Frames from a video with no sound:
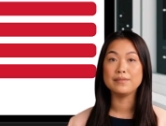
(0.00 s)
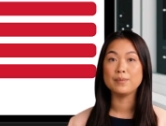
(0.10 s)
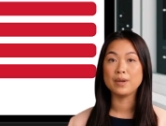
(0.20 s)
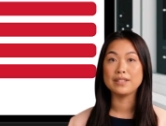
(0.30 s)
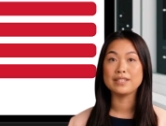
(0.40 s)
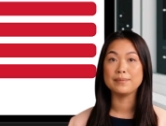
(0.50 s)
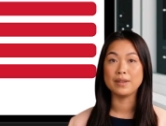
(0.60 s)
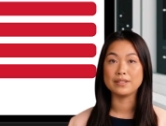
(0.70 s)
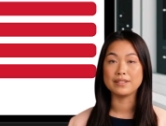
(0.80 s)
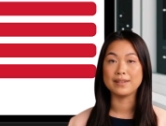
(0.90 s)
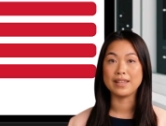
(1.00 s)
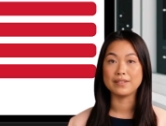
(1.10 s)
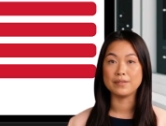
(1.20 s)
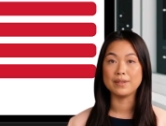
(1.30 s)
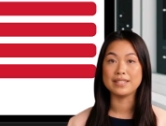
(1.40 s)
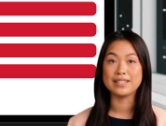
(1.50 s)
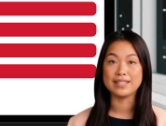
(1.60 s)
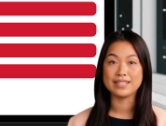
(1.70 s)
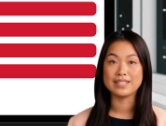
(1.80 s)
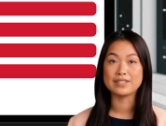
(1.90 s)
What is the most likely reason
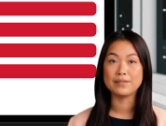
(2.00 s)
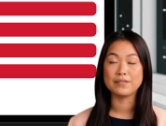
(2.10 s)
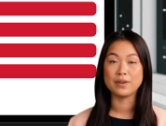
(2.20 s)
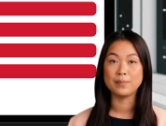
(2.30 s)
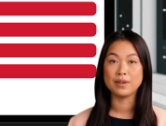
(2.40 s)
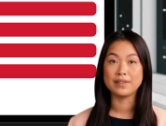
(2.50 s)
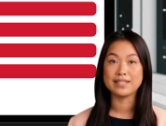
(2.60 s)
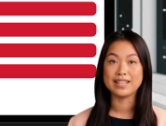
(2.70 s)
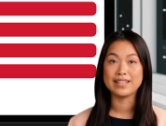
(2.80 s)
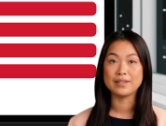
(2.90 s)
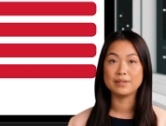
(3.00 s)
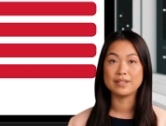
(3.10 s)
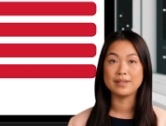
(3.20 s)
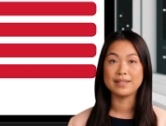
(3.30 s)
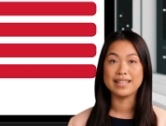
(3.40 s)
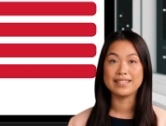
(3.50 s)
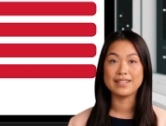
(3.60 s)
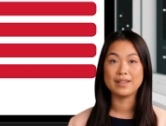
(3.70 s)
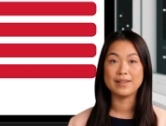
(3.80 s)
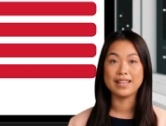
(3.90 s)
the system firmware is unable to locate
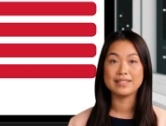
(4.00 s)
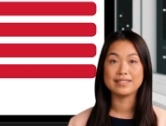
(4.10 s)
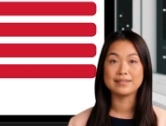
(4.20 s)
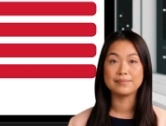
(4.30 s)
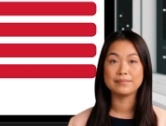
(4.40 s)
the OS?